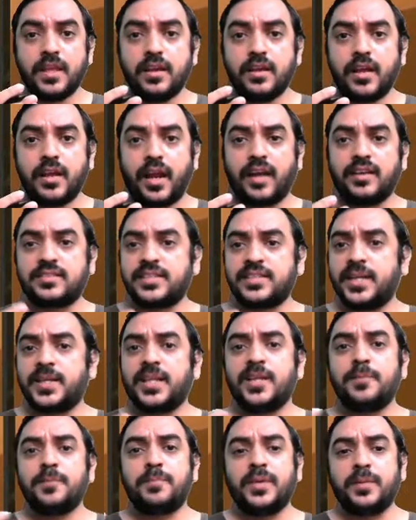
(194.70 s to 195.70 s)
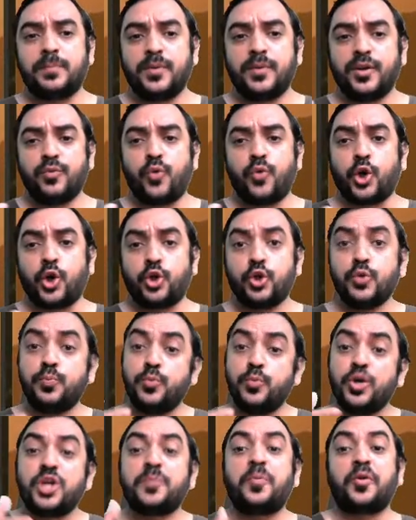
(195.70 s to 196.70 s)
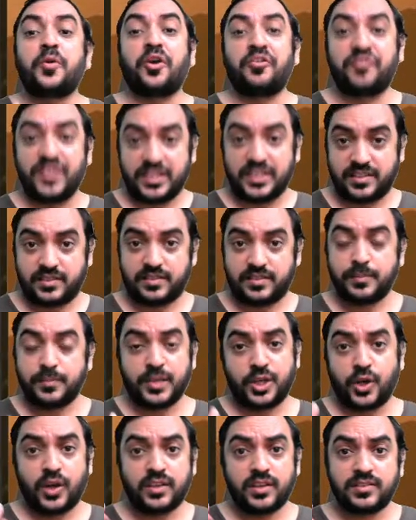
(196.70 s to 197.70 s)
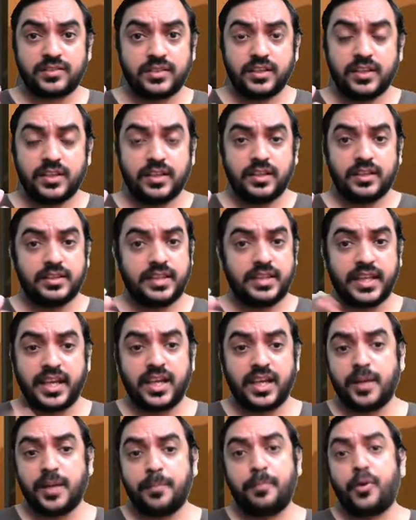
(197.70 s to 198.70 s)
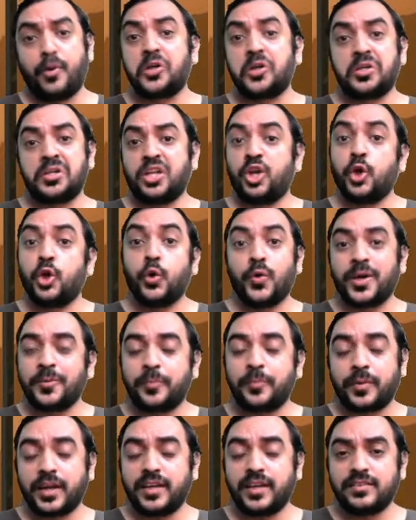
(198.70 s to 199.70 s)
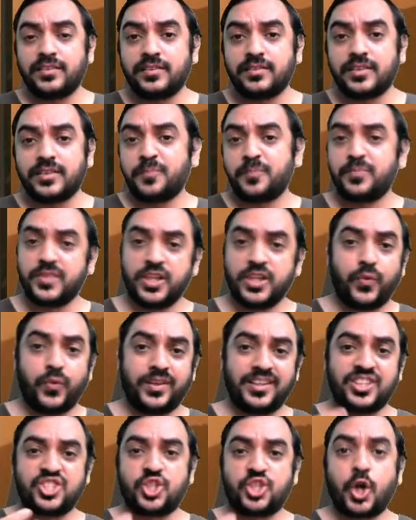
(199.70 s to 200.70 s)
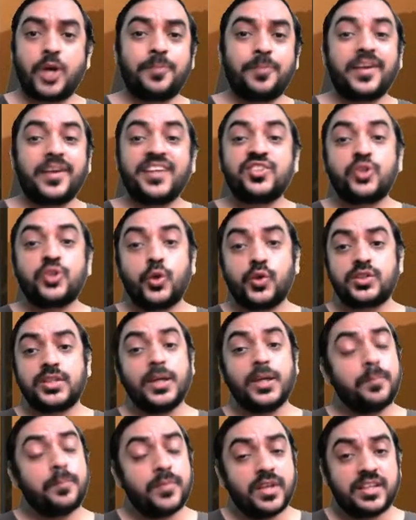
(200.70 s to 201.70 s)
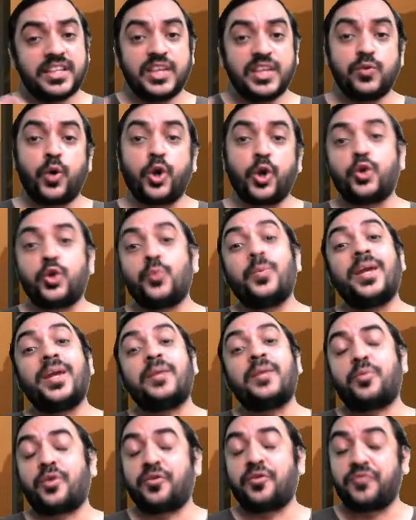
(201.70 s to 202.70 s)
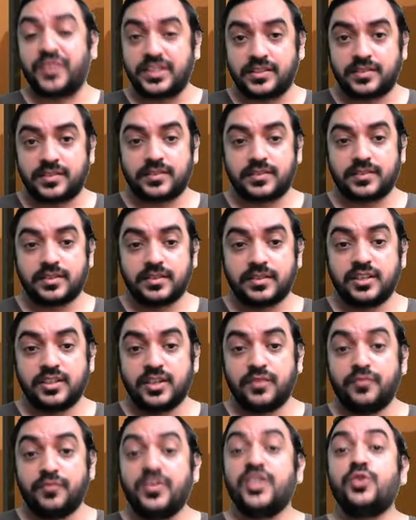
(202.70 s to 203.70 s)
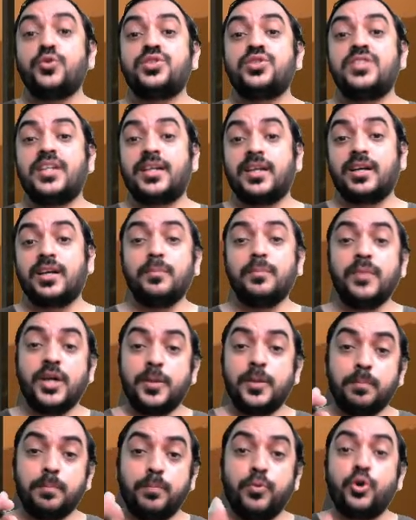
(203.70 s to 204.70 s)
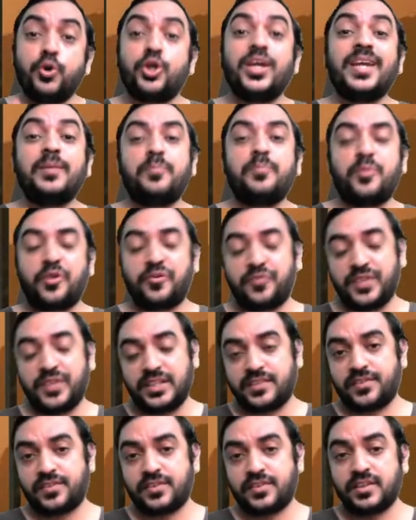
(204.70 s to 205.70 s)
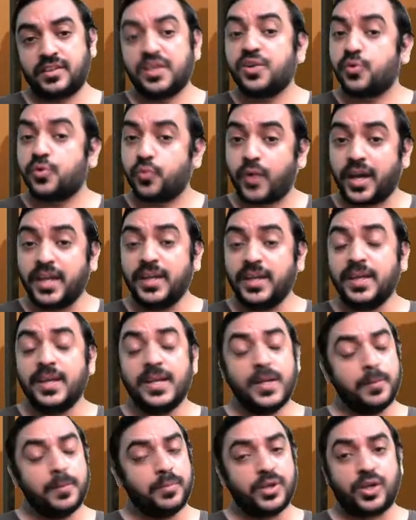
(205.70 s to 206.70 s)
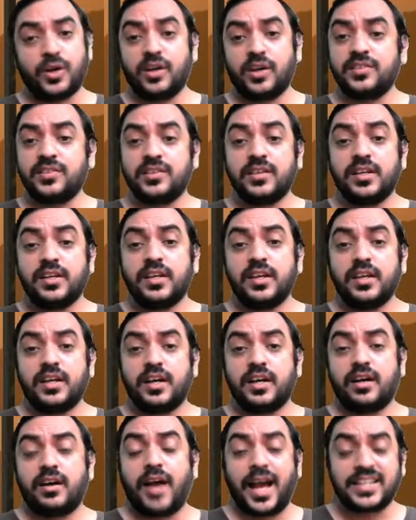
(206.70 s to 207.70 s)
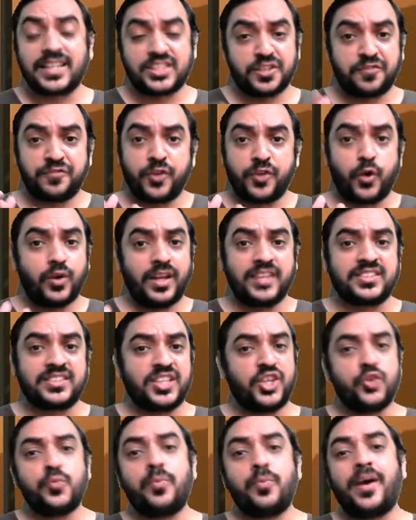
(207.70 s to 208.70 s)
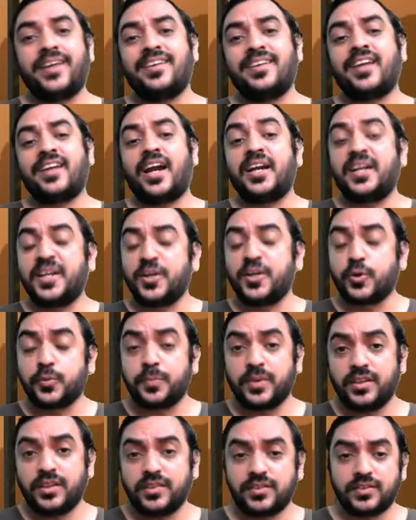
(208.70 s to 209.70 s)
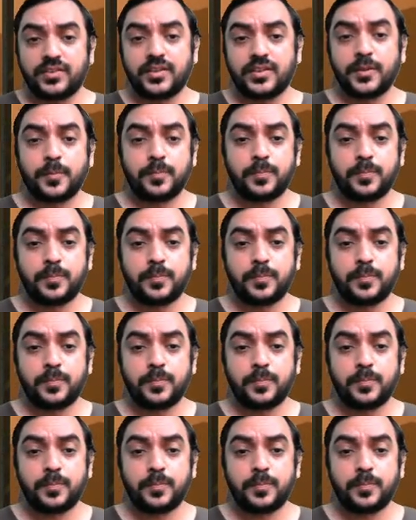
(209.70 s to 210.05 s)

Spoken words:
and certain people want to book profits because they bought at a lower price, when the stock price goes up, they want to make profits. We use the term booking profits. Why? Because as of now, let's say you buy at 100 rupees,